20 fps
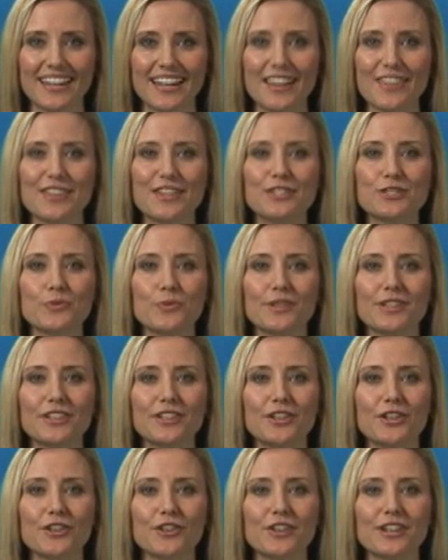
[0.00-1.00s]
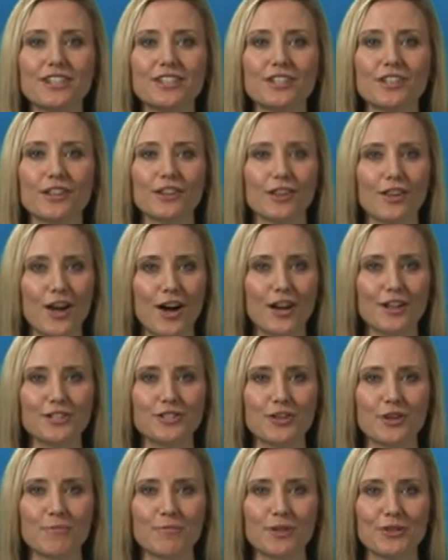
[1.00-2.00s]
This will encourage
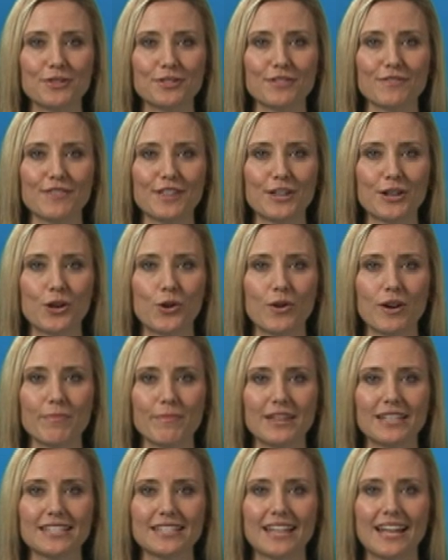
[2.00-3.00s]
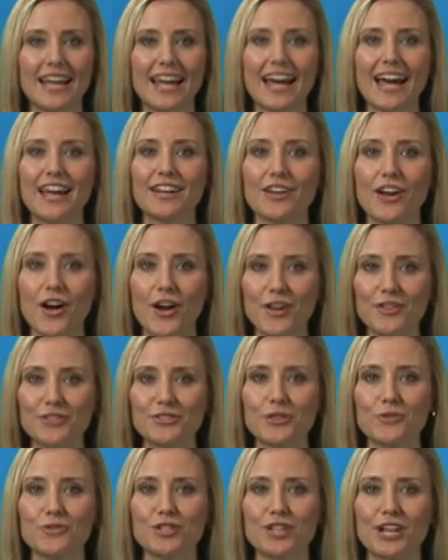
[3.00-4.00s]
long-term use of the equipment and
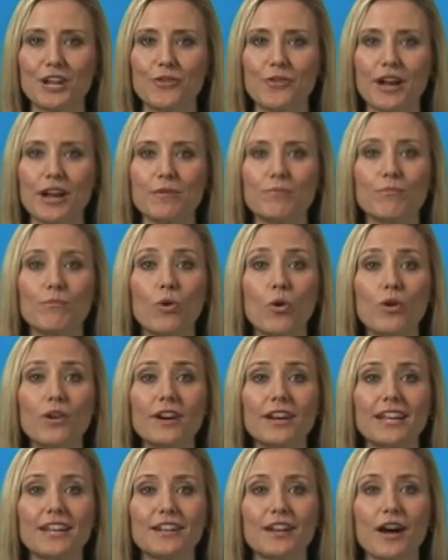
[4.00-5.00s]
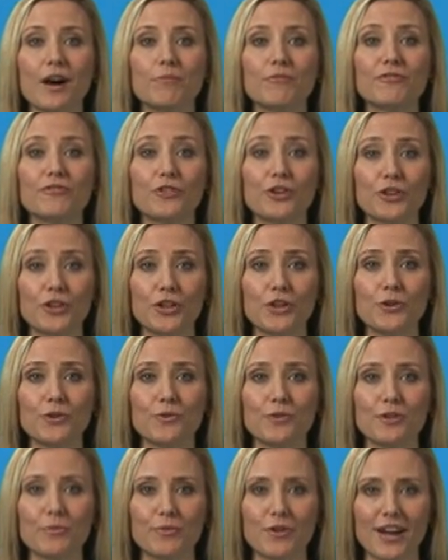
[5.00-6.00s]
also generate more income for you,
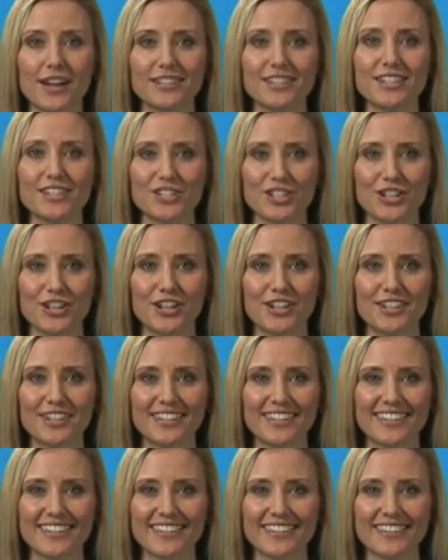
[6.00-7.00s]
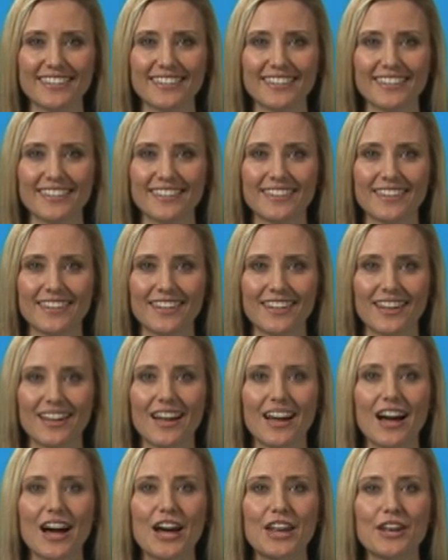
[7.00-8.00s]
the practitioner.
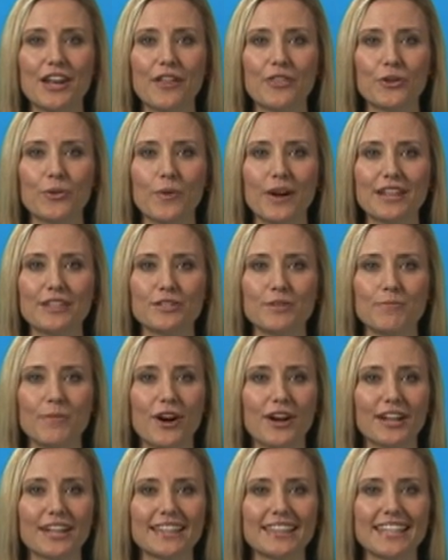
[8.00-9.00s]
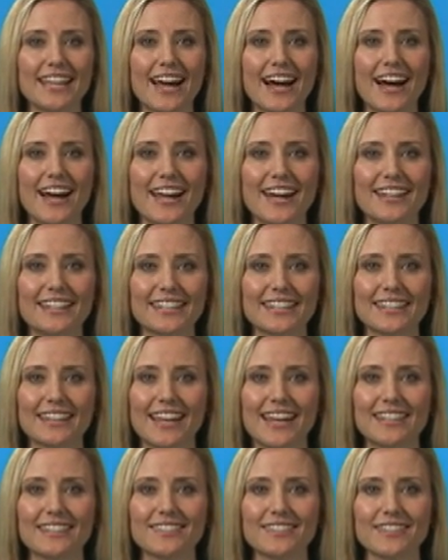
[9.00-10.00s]
Another way to market the
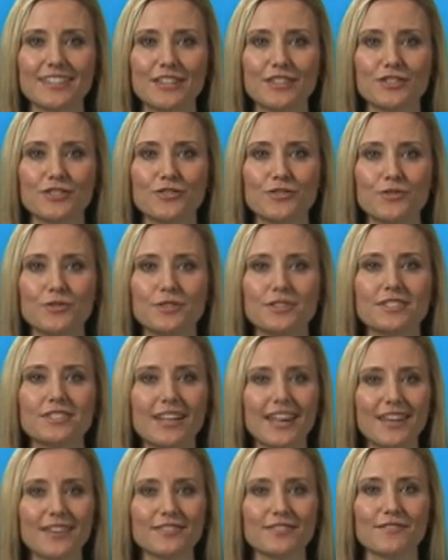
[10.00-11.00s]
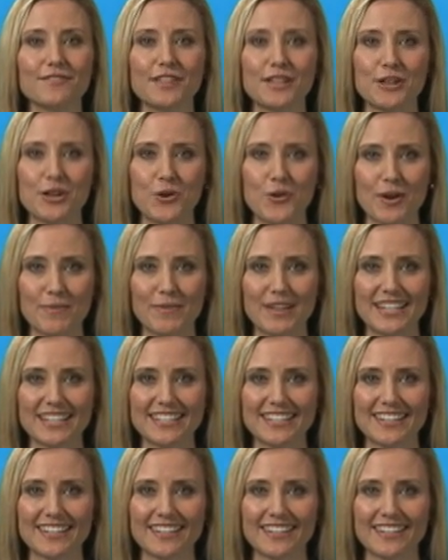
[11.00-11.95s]
IonCleanse is through sales of the equipment.